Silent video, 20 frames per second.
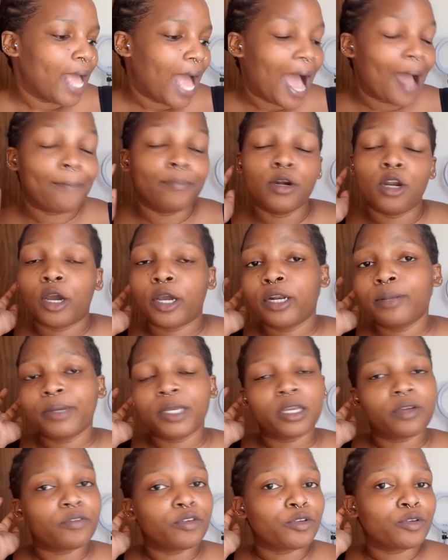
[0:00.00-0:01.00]
I'm not gonna be
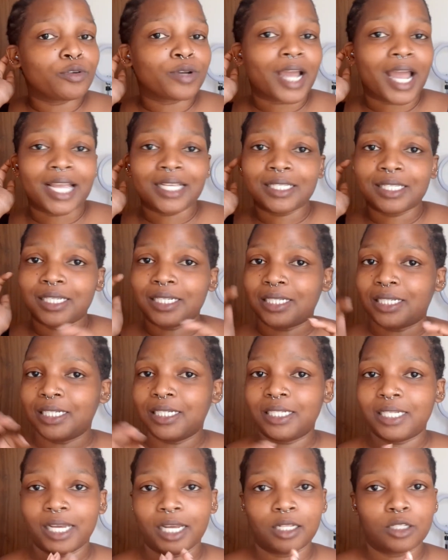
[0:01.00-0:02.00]
giving you guys the
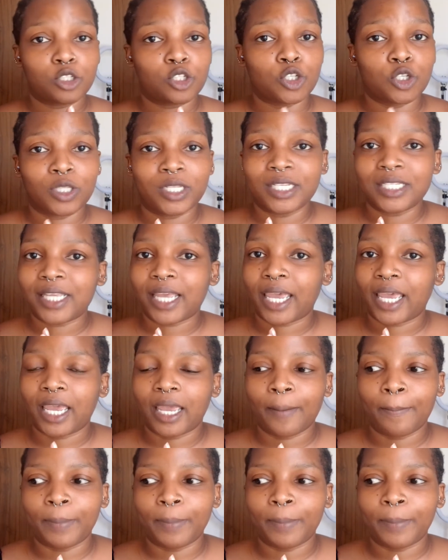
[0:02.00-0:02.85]
details to this hair,